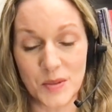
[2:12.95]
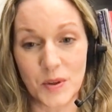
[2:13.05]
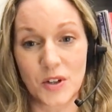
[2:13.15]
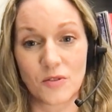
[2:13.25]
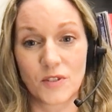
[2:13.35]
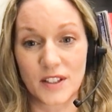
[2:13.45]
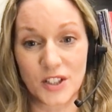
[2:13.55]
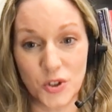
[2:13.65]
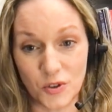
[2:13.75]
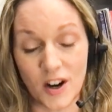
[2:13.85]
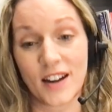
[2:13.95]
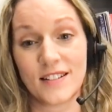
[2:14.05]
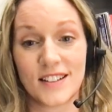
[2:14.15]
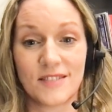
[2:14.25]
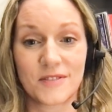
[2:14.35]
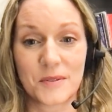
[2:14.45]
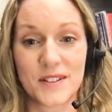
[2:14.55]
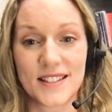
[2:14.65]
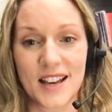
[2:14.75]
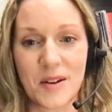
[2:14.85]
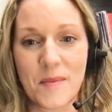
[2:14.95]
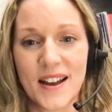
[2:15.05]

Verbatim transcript: when you're really trying to influence them.